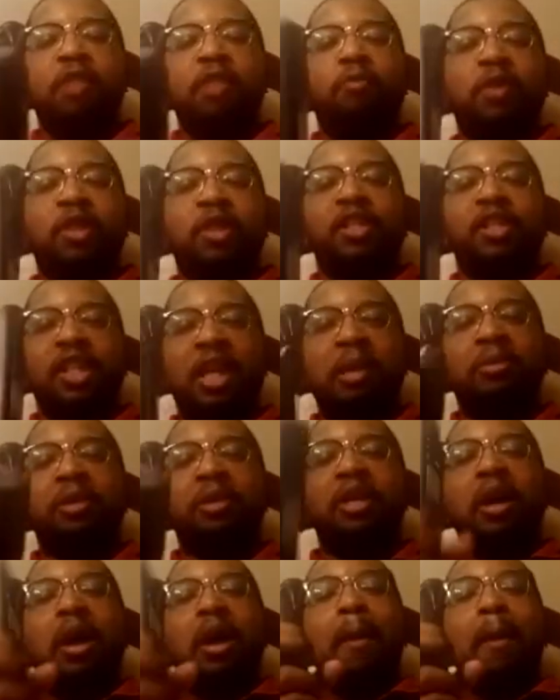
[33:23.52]
with his hips
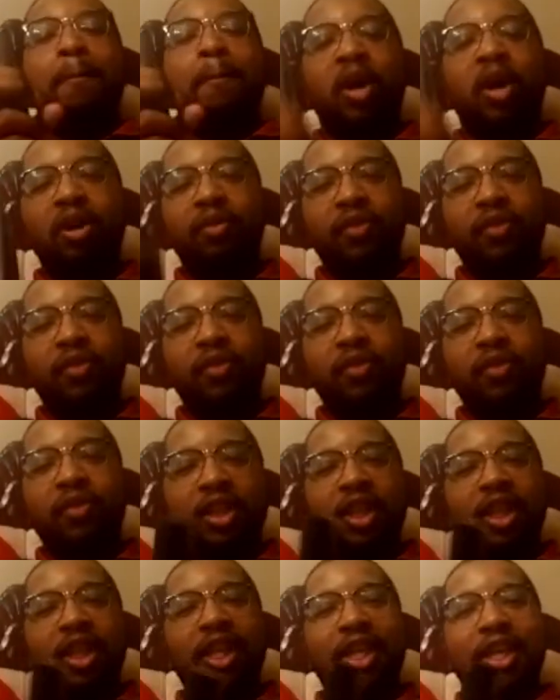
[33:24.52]

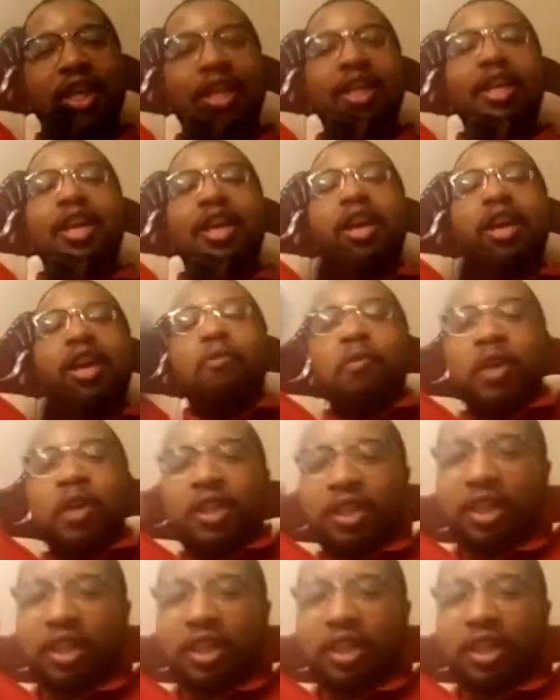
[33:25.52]
perfectly, which